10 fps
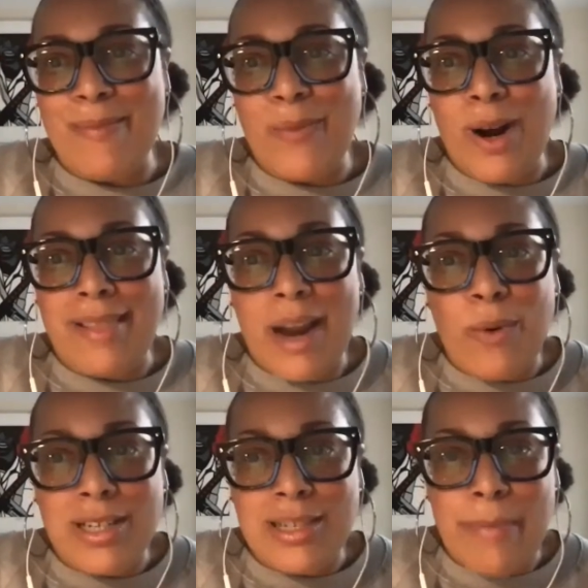where they
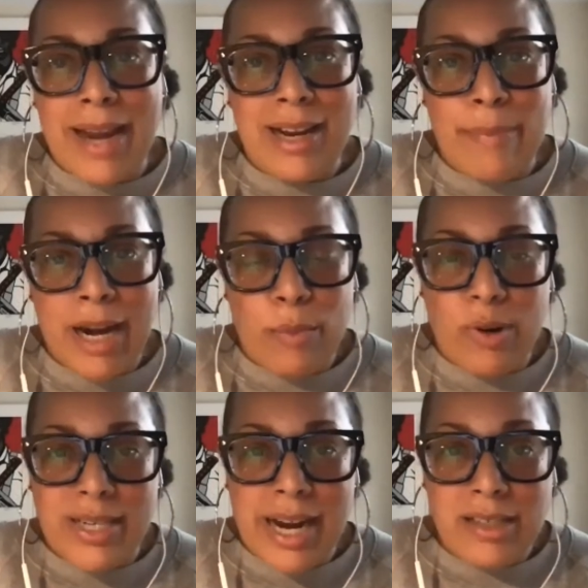were demanding better
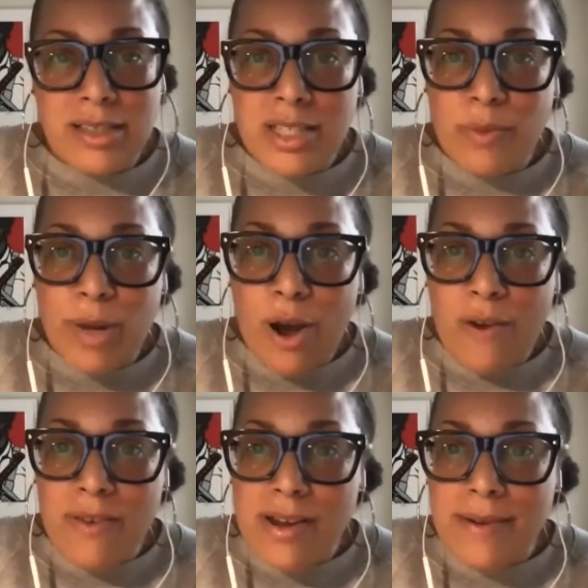protections from
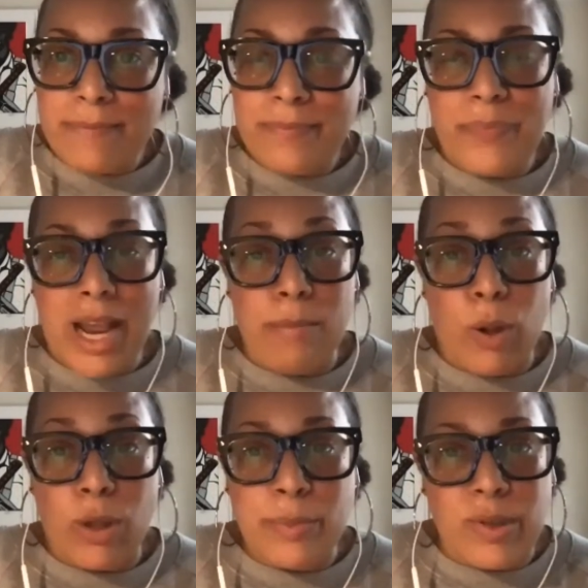COVID. And
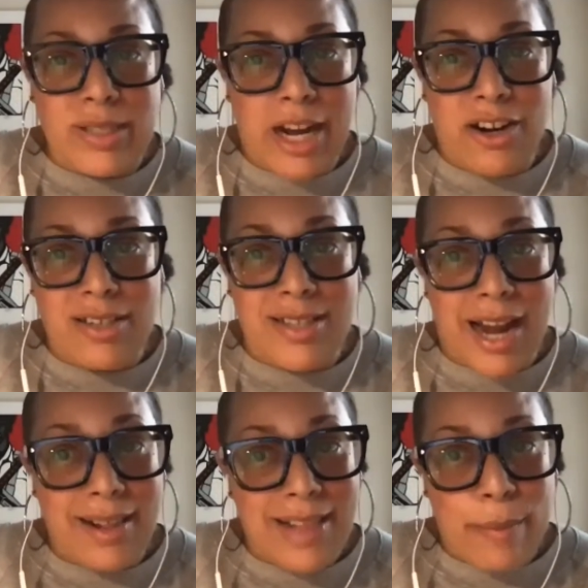multiple senators
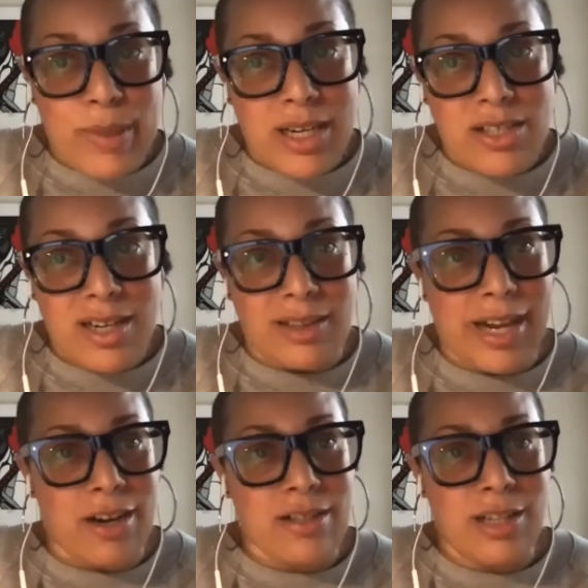cited that petition in
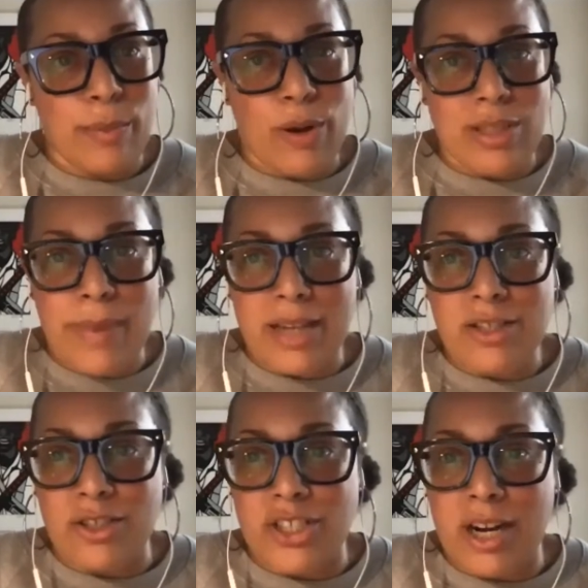letters to the
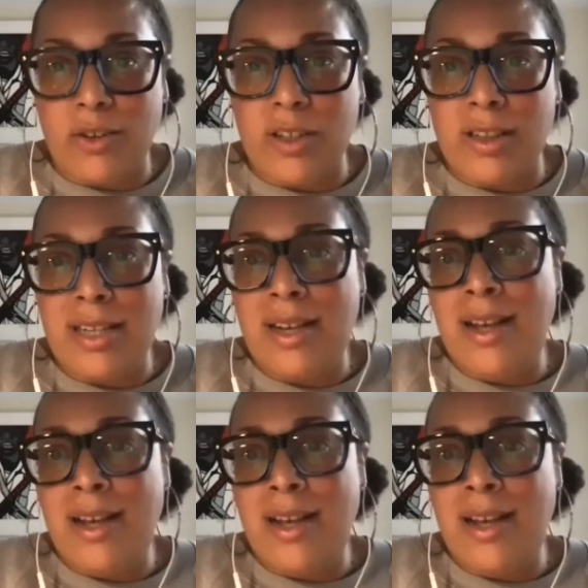Postmaster General.